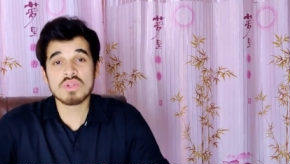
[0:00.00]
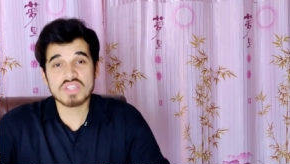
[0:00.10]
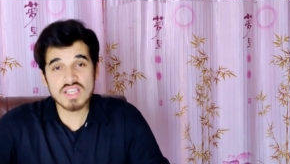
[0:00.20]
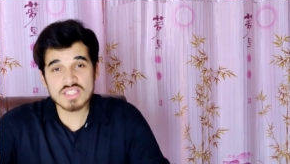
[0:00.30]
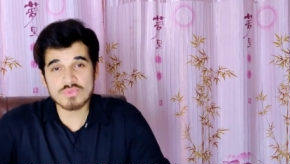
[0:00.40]

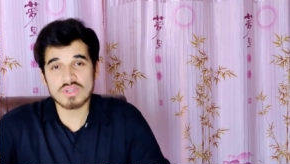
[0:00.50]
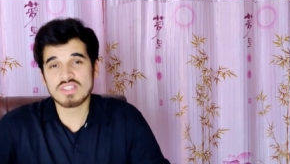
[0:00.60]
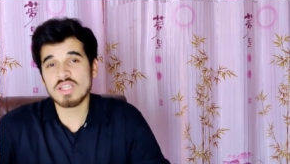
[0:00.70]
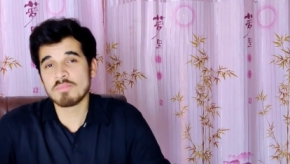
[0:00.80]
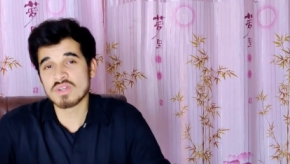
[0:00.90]
which is
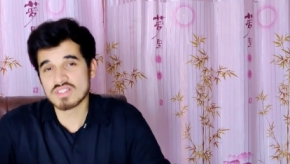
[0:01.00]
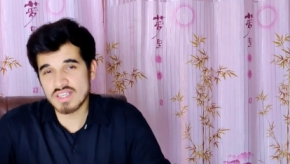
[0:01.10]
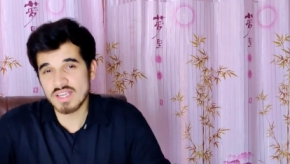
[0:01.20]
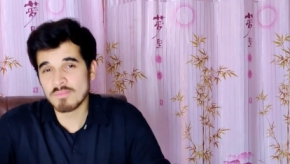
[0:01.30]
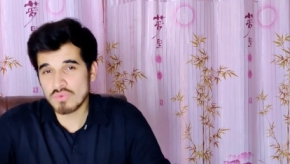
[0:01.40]
twenty-three
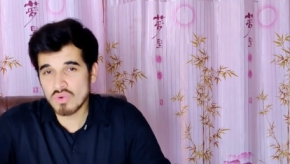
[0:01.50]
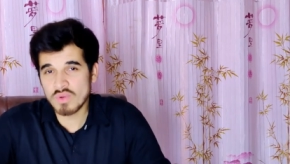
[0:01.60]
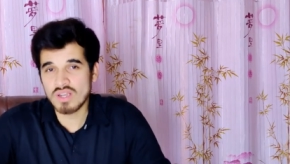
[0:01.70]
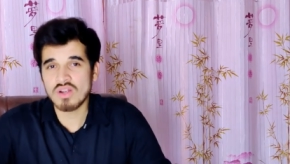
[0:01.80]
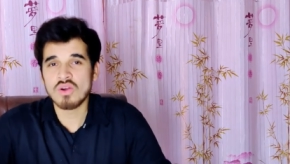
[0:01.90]
percent
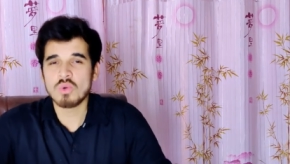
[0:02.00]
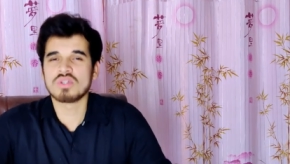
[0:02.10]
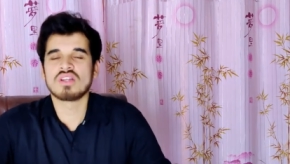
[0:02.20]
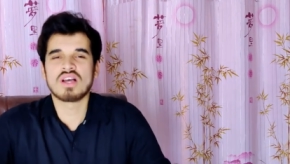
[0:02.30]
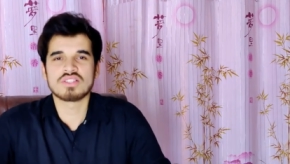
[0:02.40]
improvement
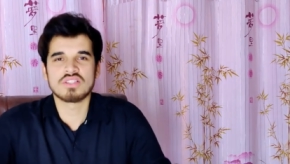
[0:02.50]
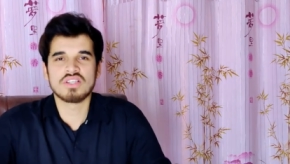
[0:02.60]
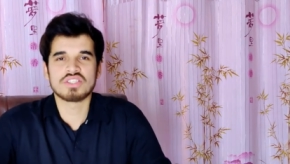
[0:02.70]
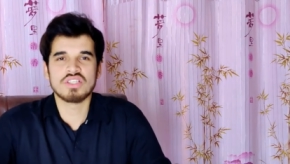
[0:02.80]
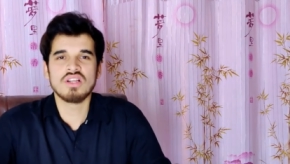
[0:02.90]
over the last
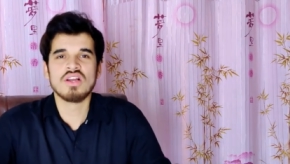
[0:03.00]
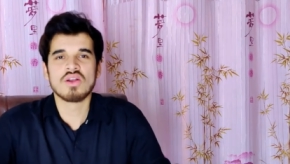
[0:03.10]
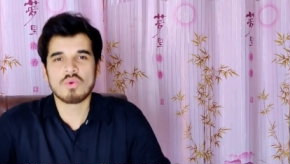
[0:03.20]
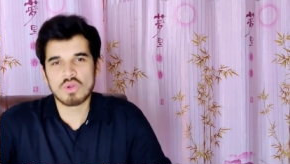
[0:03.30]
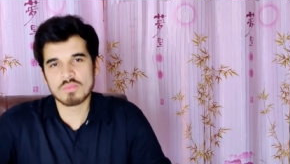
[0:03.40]
generation
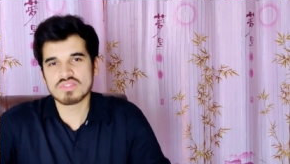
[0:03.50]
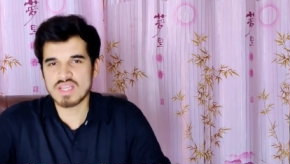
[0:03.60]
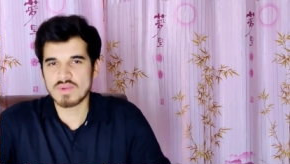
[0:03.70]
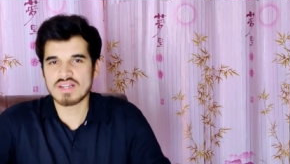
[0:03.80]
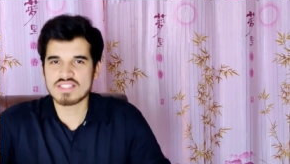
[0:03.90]
Qualcomm
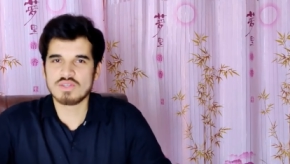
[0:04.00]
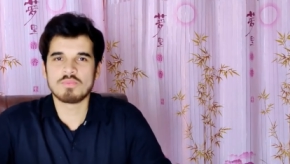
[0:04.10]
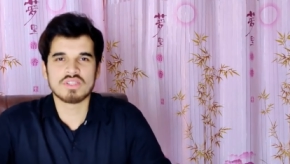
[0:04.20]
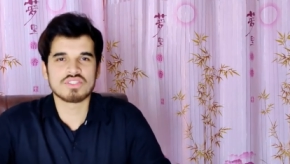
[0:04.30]
Snapdragon seven